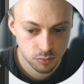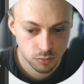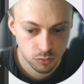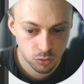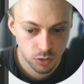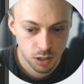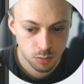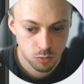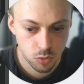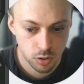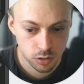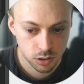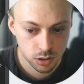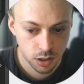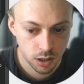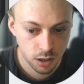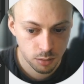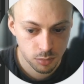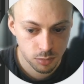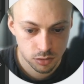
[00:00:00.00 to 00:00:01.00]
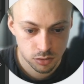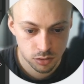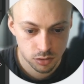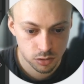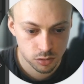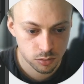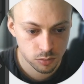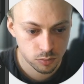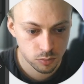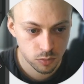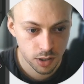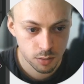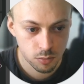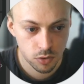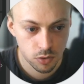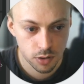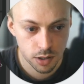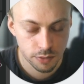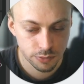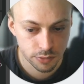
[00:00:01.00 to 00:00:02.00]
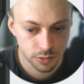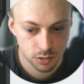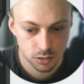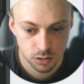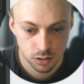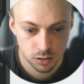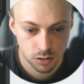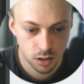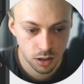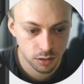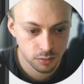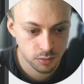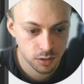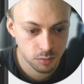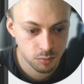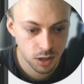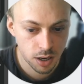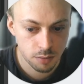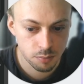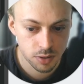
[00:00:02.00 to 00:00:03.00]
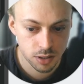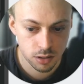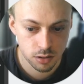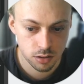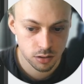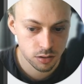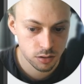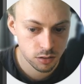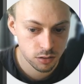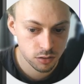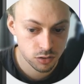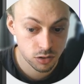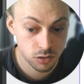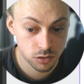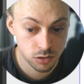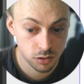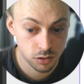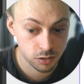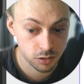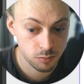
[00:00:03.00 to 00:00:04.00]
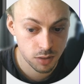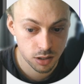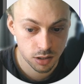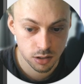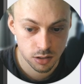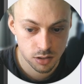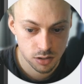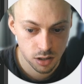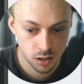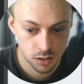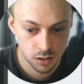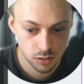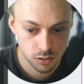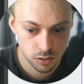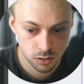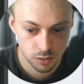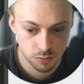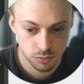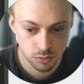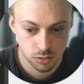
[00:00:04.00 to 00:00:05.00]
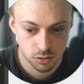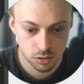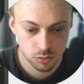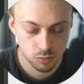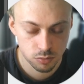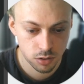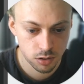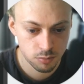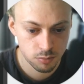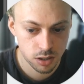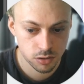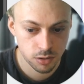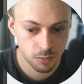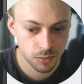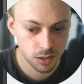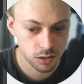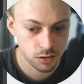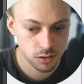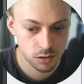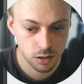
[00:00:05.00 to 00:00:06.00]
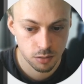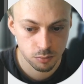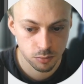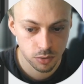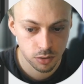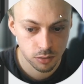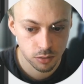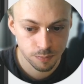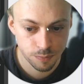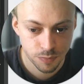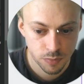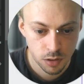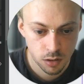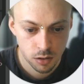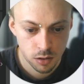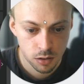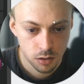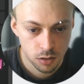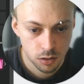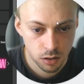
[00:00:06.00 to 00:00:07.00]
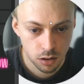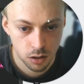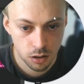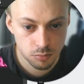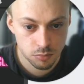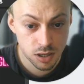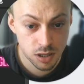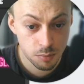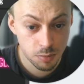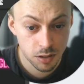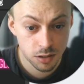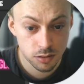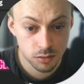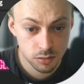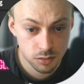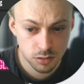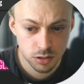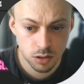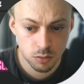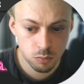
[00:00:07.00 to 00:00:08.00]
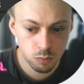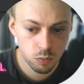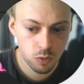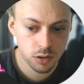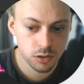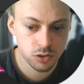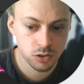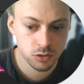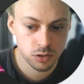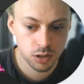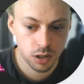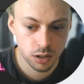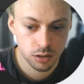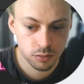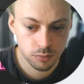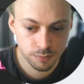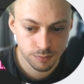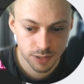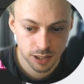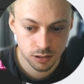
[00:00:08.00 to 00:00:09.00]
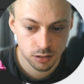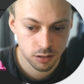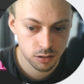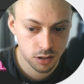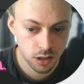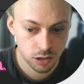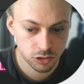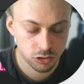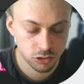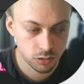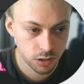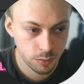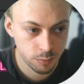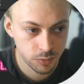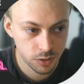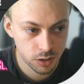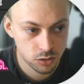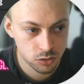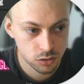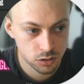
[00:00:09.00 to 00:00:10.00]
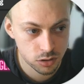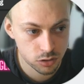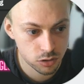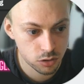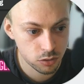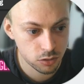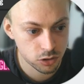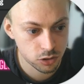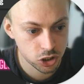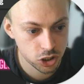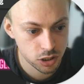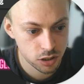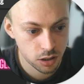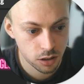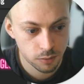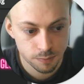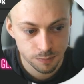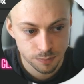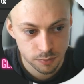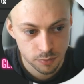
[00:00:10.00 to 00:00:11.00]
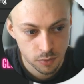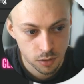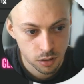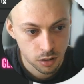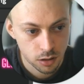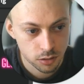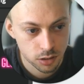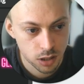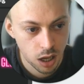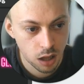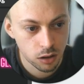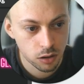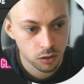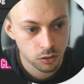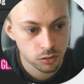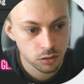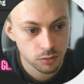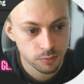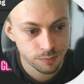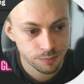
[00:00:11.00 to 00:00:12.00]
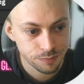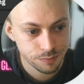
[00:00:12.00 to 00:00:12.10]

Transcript: way more time and just way more effort. And I, in my opinion, it just doesn't make any sense if you just want to make something simple. Um, yeah, but yeah, once you're done editing the actual templates, you just go to share, download,